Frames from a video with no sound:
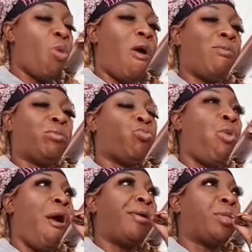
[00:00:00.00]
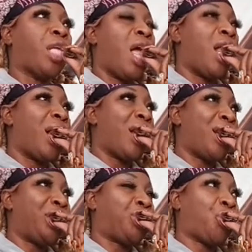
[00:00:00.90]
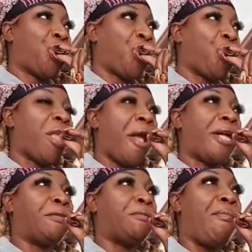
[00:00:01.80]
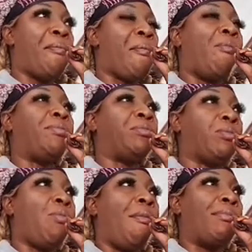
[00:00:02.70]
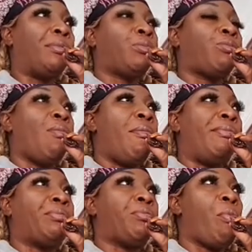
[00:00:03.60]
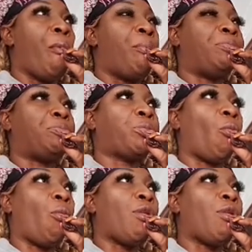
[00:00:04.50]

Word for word: well, in our business all along, this comes to Sister Charmaine and the other people then.